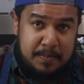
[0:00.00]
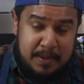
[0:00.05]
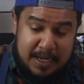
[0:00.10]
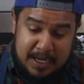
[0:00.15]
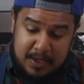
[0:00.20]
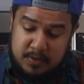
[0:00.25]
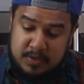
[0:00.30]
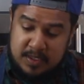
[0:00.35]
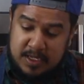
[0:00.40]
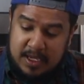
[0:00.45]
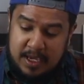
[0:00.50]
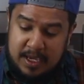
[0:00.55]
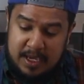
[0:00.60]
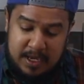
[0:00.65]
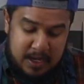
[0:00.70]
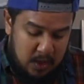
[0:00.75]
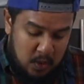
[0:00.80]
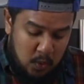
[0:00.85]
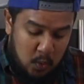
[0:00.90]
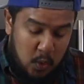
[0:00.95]
about
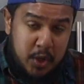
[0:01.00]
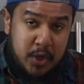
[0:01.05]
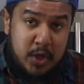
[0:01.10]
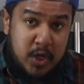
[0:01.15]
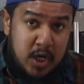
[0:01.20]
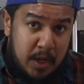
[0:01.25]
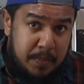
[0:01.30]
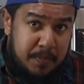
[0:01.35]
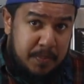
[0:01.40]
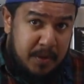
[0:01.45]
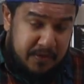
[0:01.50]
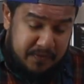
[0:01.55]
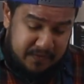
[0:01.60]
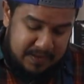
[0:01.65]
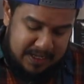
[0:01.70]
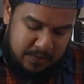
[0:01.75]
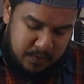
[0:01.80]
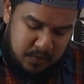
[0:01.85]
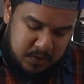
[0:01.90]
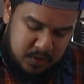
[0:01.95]
a 1/4 cup of
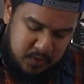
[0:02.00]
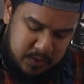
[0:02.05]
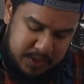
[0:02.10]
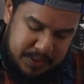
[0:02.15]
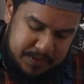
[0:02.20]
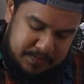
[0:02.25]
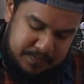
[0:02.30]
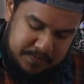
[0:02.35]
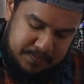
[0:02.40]
flour to it,